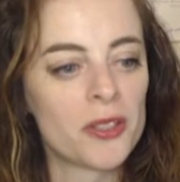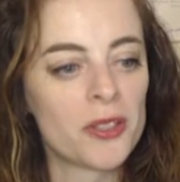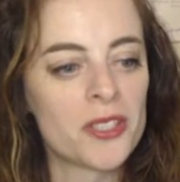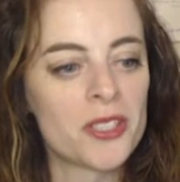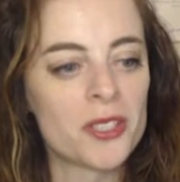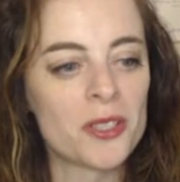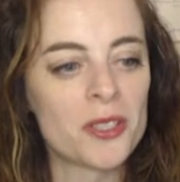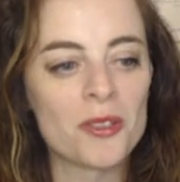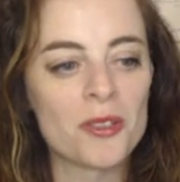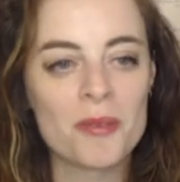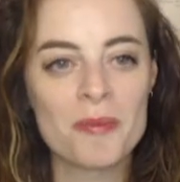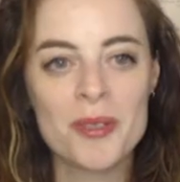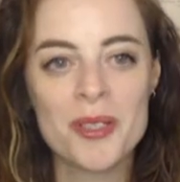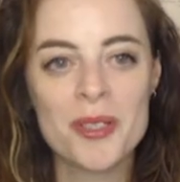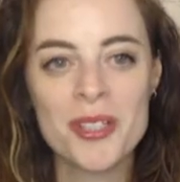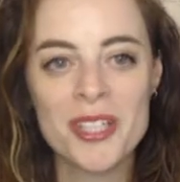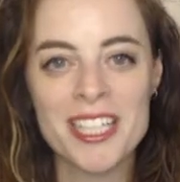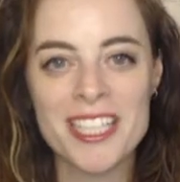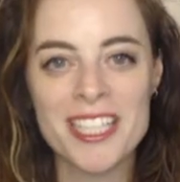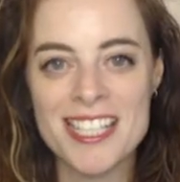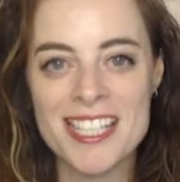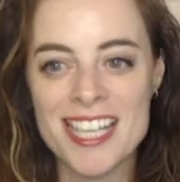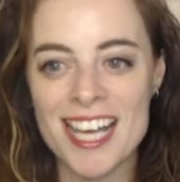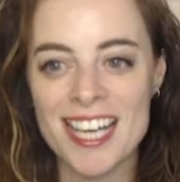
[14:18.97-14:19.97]
I'm going to
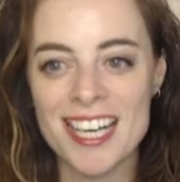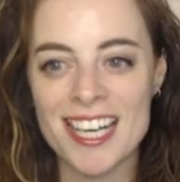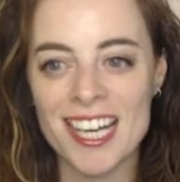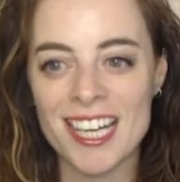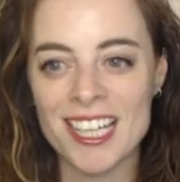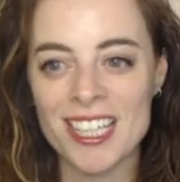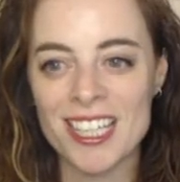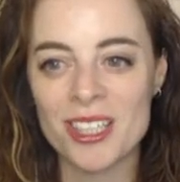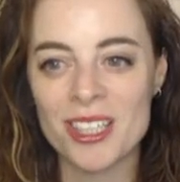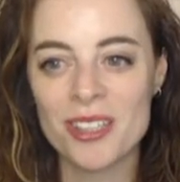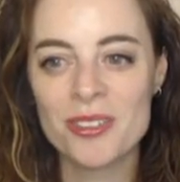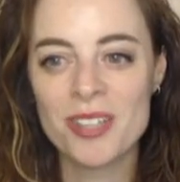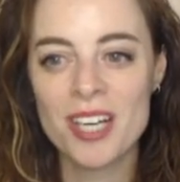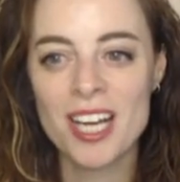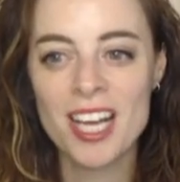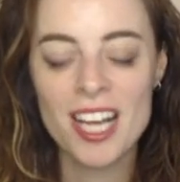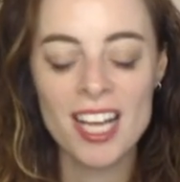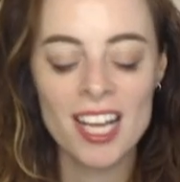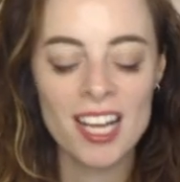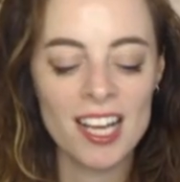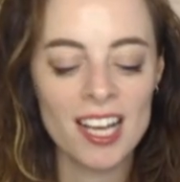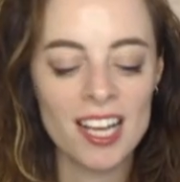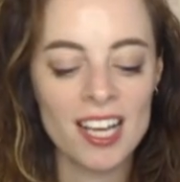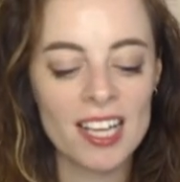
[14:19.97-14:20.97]
plugins and add new,